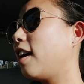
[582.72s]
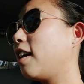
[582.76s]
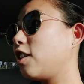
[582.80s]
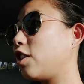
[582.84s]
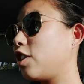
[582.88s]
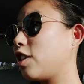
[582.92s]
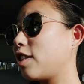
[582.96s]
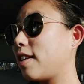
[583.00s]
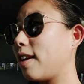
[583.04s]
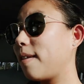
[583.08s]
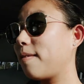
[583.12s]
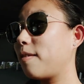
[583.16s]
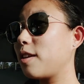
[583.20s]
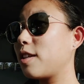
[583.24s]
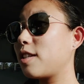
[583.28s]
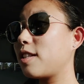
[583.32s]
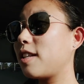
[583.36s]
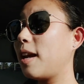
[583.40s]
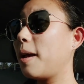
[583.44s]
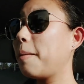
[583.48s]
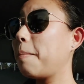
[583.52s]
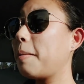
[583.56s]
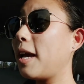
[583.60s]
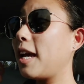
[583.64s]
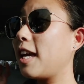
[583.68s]
just have to
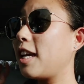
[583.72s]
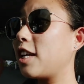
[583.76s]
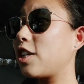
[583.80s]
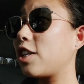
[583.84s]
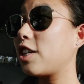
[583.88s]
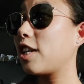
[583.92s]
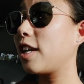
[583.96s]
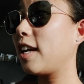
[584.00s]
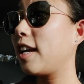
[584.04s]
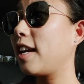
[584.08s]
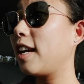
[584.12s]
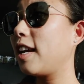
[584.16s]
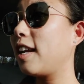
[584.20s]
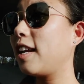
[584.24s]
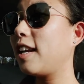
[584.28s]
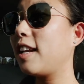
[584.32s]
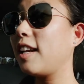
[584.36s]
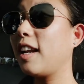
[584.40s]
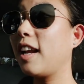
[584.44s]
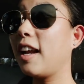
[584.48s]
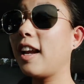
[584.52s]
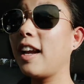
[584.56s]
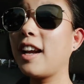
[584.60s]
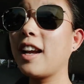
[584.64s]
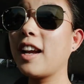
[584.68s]
stay patient
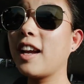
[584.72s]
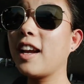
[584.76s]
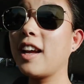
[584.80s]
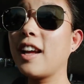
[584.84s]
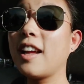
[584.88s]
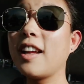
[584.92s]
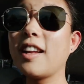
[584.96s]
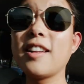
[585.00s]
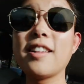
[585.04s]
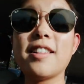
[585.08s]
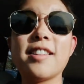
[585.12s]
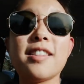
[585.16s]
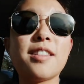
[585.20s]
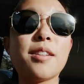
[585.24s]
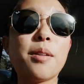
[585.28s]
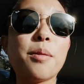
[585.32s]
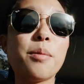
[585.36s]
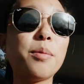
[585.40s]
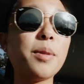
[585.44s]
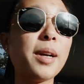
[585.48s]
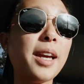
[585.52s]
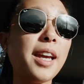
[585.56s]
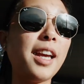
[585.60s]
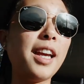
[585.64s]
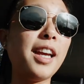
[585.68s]
and
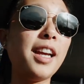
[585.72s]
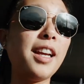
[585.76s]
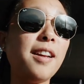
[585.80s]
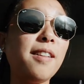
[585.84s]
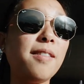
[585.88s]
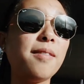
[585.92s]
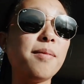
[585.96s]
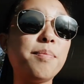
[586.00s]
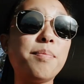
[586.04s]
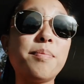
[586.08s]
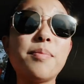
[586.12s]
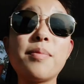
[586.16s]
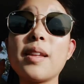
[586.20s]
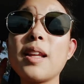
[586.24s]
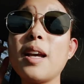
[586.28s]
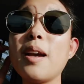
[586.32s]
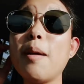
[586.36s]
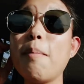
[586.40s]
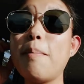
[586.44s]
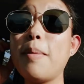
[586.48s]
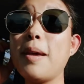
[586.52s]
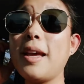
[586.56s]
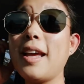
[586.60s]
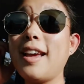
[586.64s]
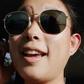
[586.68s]
wait a
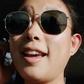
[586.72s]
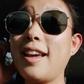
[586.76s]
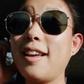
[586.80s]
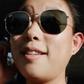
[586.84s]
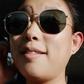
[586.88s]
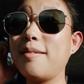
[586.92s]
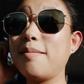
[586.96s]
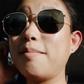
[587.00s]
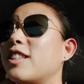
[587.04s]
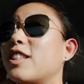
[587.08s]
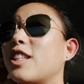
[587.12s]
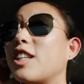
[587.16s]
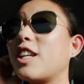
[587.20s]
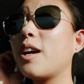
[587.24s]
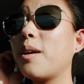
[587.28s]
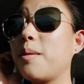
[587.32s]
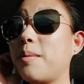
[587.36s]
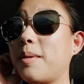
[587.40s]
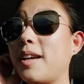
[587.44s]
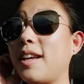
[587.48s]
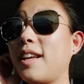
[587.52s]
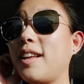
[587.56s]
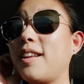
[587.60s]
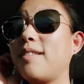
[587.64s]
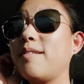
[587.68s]
bit to go
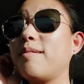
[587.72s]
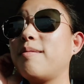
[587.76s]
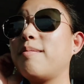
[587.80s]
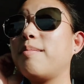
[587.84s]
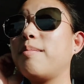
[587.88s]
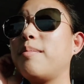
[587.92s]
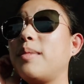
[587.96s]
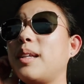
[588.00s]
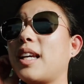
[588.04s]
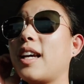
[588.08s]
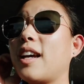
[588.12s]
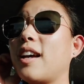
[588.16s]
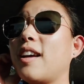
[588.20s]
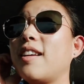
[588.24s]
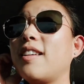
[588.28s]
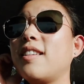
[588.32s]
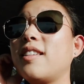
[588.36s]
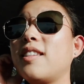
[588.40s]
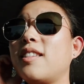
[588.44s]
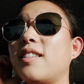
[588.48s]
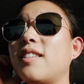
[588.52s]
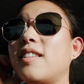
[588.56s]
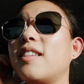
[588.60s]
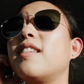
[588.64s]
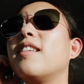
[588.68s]
in,
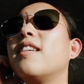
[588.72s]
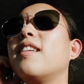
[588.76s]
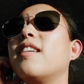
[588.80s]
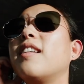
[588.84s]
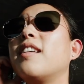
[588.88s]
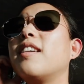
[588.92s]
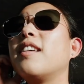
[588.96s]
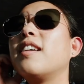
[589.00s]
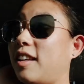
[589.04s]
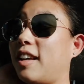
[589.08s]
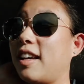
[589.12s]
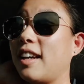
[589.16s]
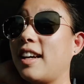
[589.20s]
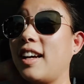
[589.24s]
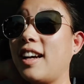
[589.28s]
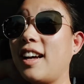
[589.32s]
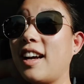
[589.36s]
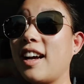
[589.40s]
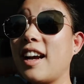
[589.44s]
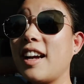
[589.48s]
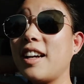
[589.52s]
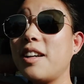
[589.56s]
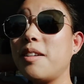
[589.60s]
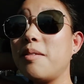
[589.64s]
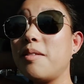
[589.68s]
because yeah,
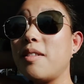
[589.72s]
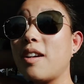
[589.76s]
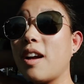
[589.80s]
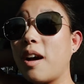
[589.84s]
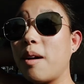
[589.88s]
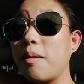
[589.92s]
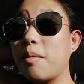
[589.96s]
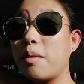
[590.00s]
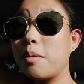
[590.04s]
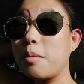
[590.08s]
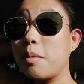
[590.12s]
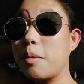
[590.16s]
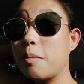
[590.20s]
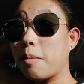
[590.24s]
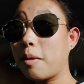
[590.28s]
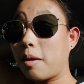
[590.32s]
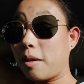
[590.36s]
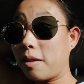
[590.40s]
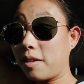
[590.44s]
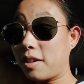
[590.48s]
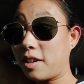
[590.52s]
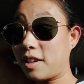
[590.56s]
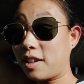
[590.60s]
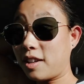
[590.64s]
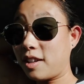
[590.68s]
I do not want to be
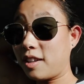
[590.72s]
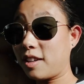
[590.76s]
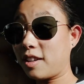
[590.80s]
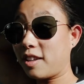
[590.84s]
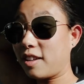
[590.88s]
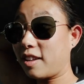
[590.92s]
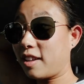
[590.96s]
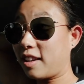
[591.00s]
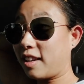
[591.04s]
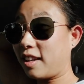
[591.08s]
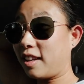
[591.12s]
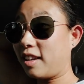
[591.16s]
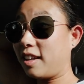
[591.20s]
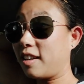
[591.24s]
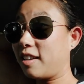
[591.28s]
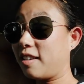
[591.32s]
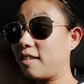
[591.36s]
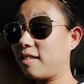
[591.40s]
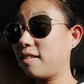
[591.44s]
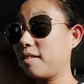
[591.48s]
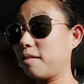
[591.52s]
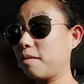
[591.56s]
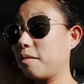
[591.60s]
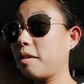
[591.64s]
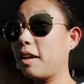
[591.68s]
parking like
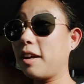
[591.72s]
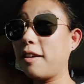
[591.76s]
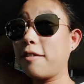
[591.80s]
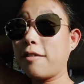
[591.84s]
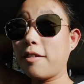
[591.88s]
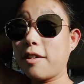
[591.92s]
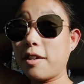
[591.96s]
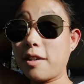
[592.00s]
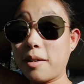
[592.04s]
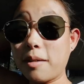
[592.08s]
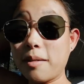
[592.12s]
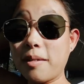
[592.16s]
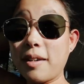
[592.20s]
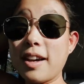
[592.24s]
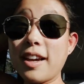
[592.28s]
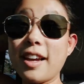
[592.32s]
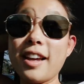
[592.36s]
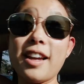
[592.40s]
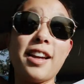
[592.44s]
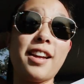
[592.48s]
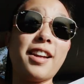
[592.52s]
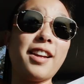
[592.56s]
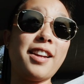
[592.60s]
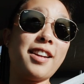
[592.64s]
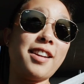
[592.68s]
way far
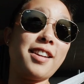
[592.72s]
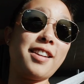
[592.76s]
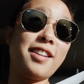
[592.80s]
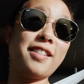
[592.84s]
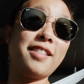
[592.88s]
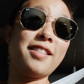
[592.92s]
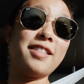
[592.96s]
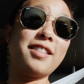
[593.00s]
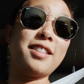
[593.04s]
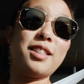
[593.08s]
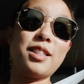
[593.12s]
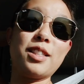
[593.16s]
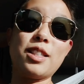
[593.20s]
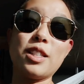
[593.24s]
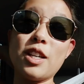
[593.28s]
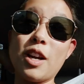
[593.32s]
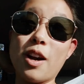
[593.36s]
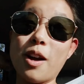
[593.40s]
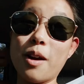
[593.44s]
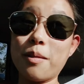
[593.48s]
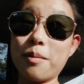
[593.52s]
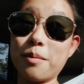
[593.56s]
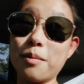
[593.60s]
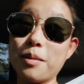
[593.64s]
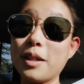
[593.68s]
away It's
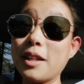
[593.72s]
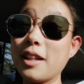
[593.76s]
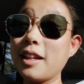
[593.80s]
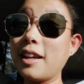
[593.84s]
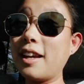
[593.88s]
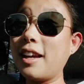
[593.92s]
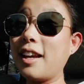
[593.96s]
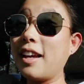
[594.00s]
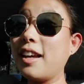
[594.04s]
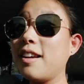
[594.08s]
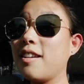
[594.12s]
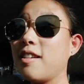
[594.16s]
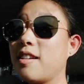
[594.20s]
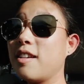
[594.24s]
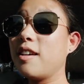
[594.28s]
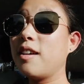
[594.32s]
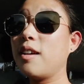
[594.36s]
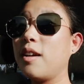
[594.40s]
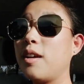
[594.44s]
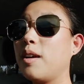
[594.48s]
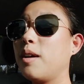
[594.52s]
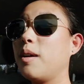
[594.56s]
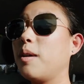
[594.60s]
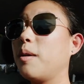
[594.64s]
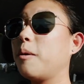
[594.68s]
not really
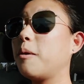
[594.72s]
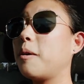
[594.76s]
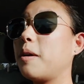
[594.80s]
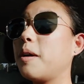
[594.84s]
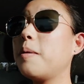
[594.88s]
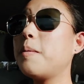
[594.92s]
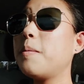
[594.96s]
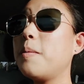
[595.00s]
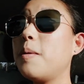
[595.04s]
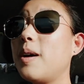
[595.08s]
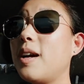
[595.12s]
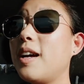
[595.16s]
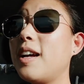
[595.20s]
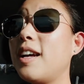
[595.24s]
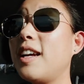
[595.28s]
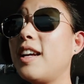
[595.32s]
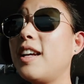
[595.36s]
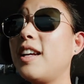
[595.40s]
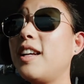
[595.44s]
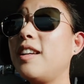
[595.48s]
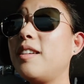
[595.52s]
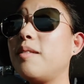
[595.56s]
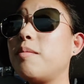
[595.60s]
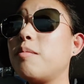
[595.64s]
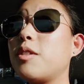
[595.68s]
what I
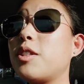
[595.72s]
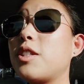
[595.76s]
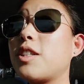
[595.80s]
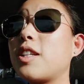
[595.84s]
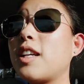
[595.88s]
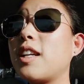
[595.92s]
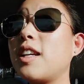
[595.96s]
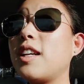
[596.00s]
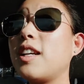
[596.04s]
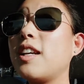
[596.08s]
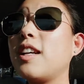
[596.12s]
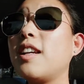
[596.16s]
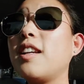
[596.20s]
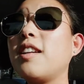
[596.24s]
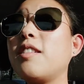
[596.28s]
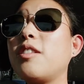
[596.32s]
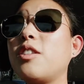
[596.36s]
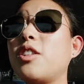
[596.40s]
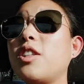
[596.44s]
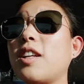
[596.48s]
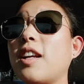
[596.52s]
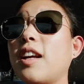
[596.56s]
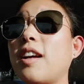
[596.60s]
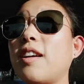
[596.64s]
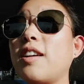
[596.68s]
want. I'm just gonna
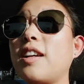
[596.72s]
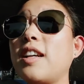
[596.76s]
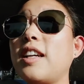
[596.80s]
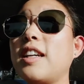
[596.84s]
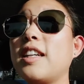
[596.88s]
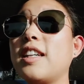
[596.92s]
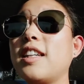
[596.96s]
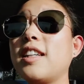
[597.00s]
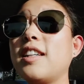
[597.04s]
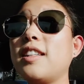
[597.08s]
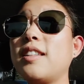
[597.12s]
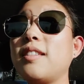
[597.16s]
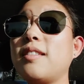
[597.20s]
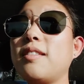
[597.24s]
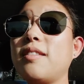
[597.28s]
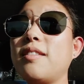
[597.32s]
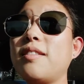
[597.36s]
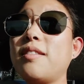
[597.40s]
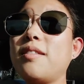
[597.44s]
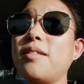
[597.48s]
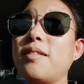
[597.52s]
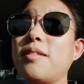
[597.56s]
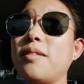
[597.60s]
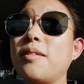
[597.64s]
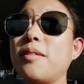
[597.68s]
chill out here and